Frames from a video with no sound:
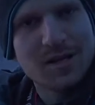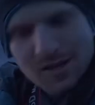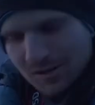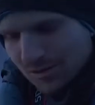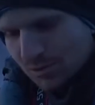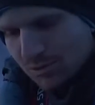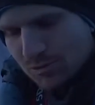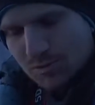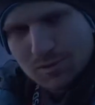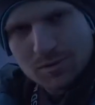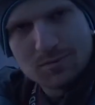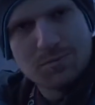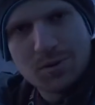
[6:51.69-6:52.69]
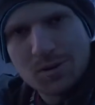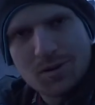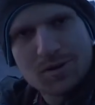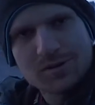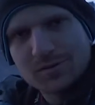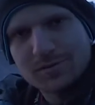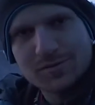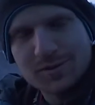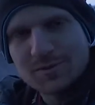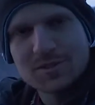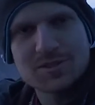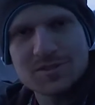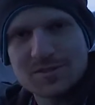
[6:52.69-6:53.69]
and the whole board of
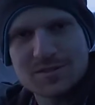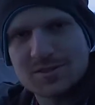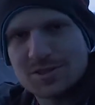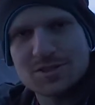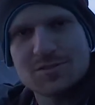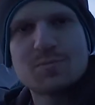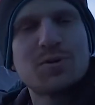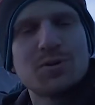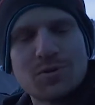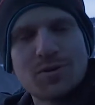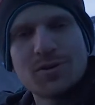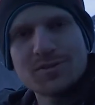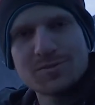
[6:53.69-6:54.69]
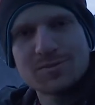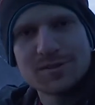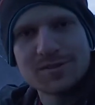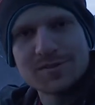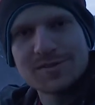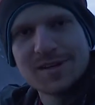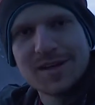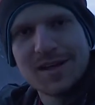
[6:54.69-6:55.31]
images is just pure awesomeness.